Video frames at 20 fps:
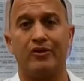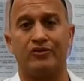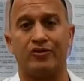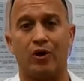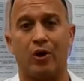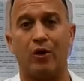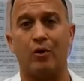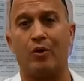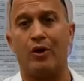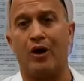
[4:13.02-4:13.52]

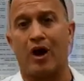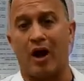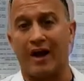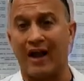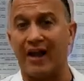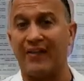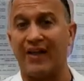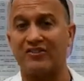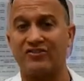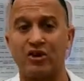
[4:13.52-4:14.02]
So
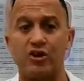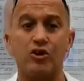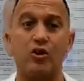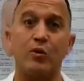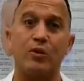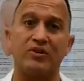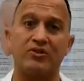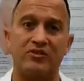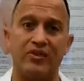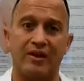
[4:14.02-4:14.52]
again, that's the
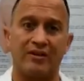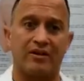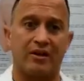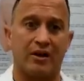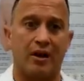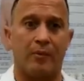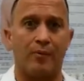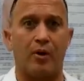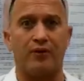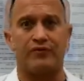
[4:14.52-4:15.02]
newest thing to
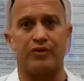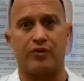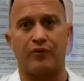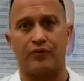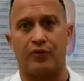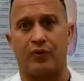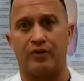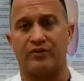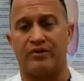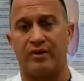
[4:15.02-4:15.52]
come onto the
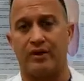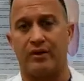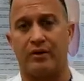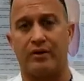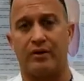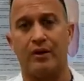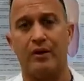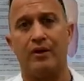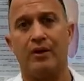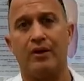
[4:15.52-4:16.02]
frontier.